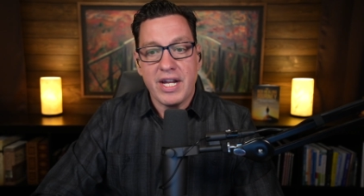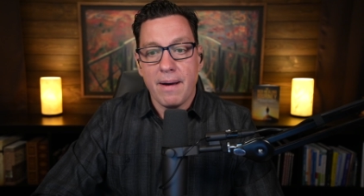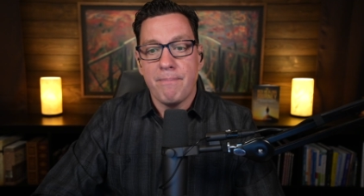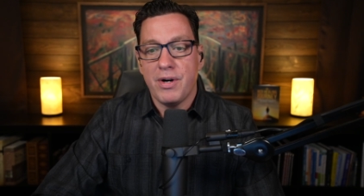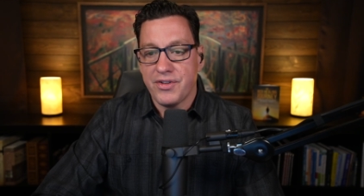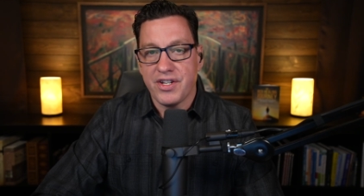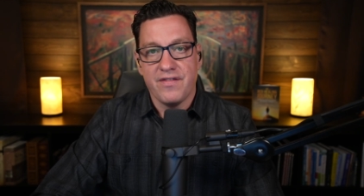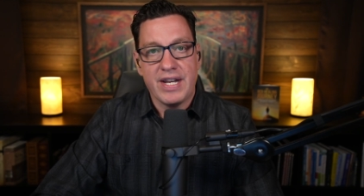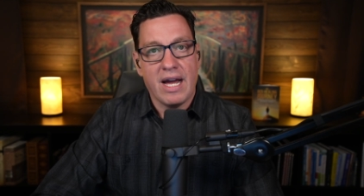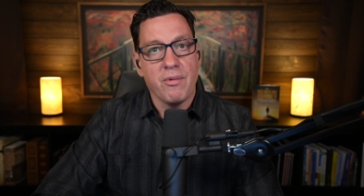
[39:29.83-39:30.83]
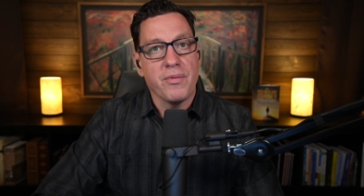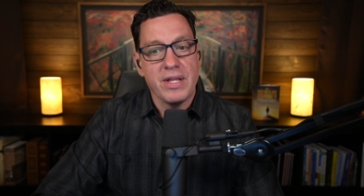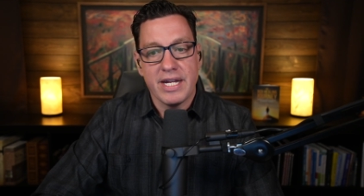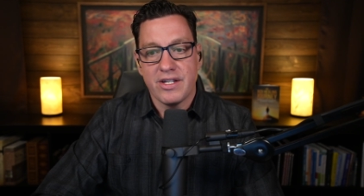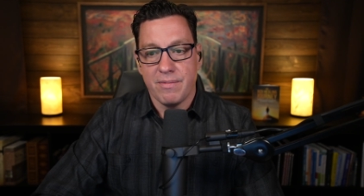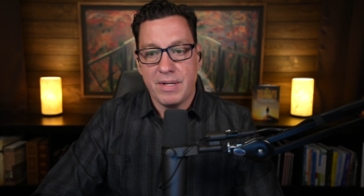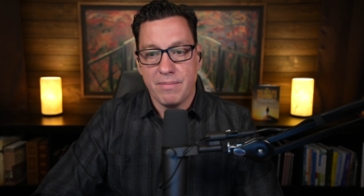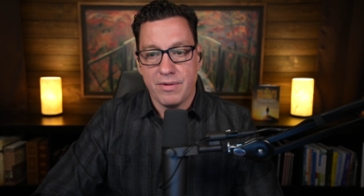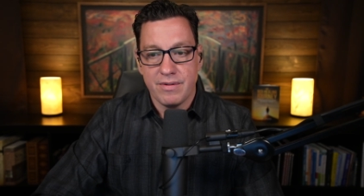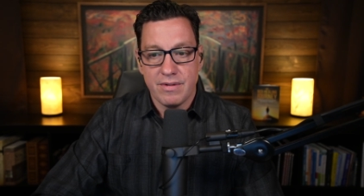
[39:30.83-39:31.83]
compulsive in how we relate to
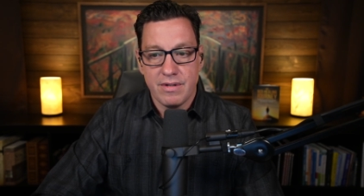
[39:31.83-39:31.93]
people.